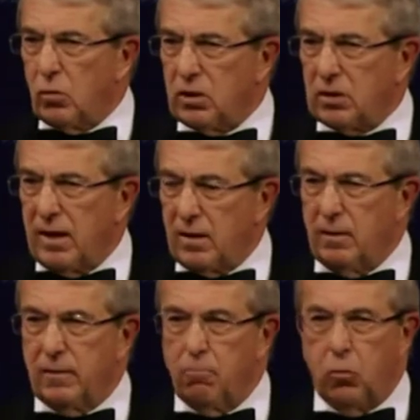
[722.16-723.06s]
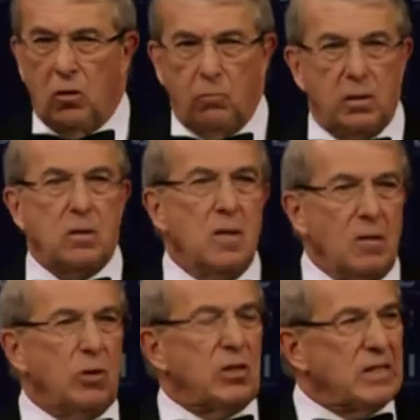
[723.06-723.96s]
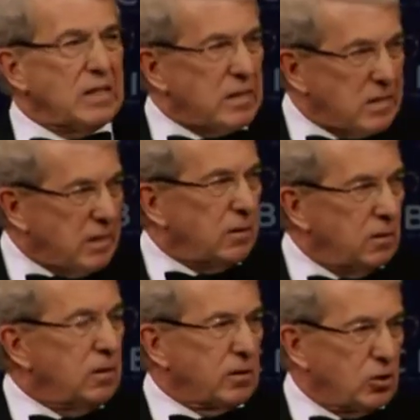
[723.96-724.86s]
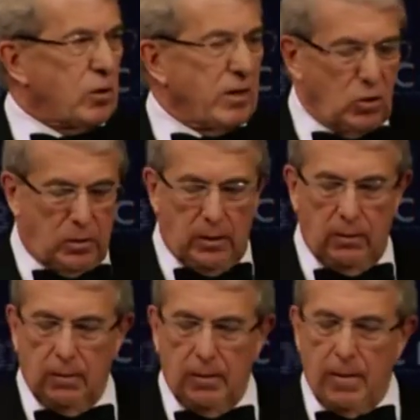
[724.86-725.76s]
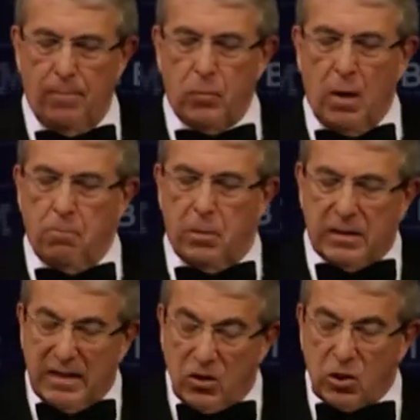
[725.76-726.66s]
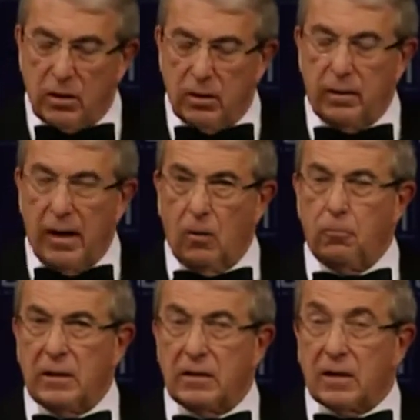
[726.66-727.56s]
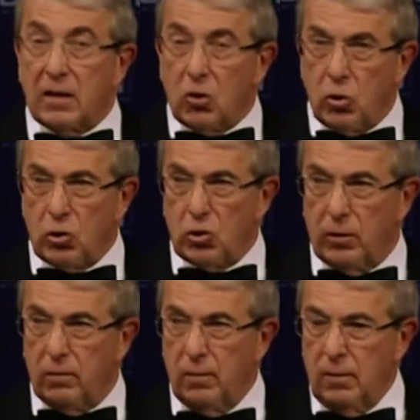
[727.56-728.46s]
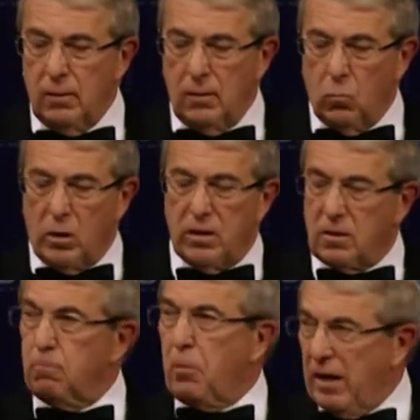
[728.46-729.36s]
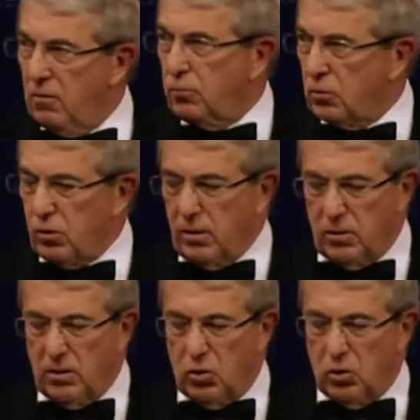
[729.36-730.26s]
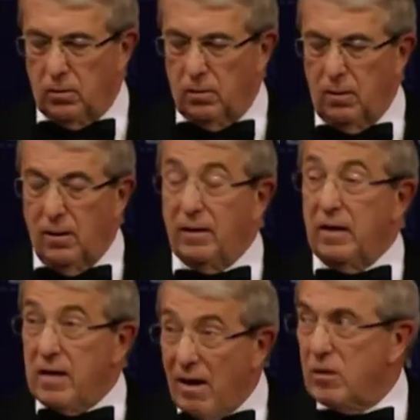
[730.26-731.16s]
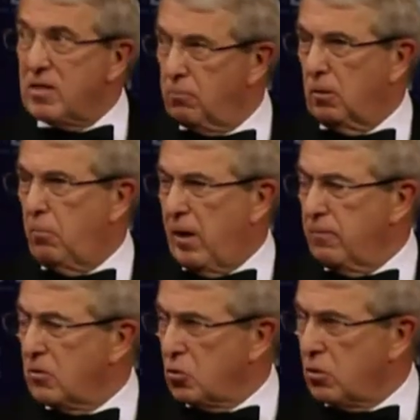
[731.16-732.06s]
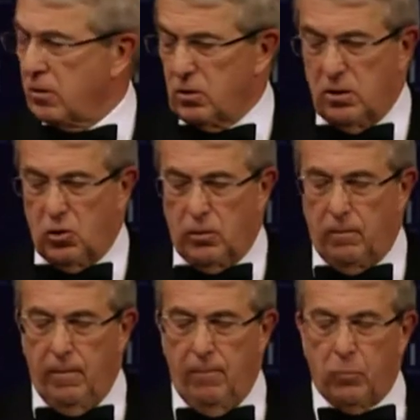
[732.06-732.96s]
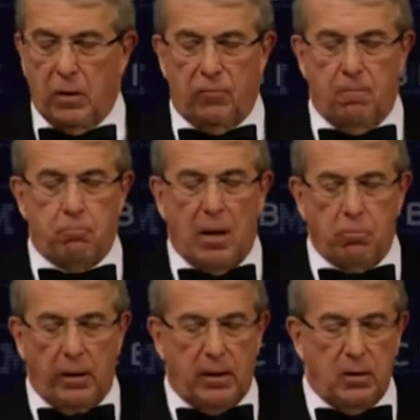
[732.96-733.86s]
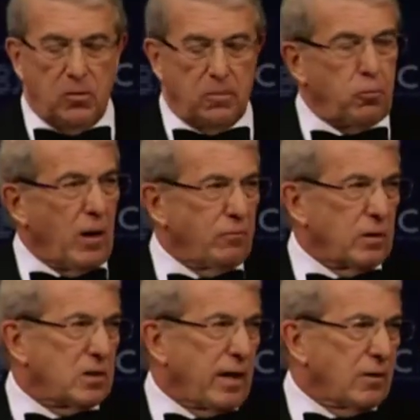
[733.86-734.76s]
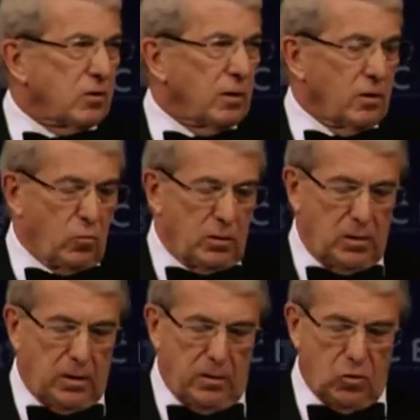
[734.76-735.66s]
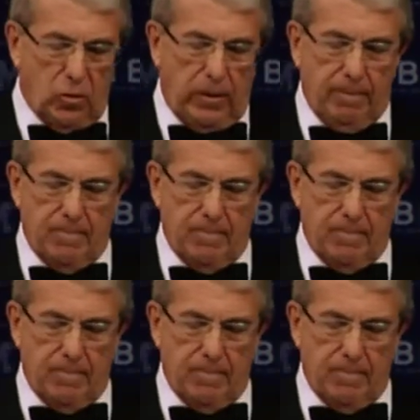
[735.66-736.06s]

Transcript: to tackle unemployment, which is still a tragedy, but in turn helping to cushion what is a painful transition, an inevitable painful transition, from public to private sector across the country.